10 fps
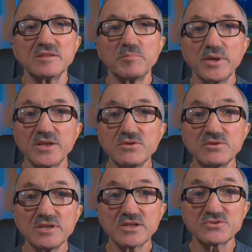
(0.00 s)
the better you
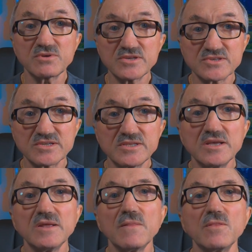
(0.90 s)
can address it,
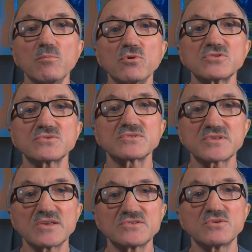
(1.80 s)
the more
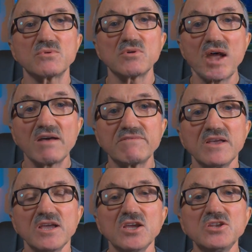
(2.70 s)
success you will have
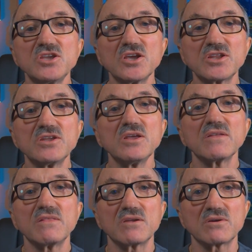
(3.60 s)
in getting
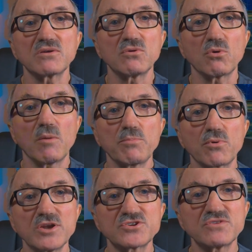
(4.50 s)
their
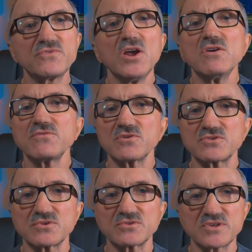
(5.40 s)
cooperation for a
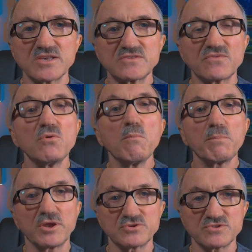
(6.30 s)
successful
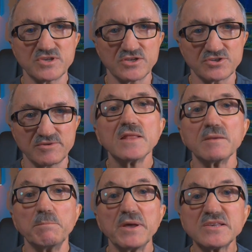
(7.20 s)
picture session. The
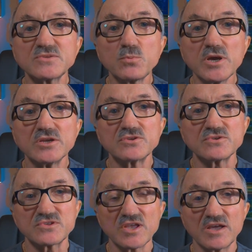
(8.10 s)
best way to
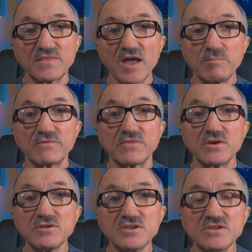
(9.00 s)
stay on top of their
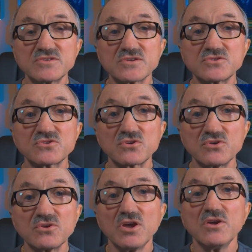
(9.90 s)
needs is to
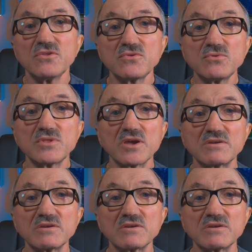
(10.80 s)
look through their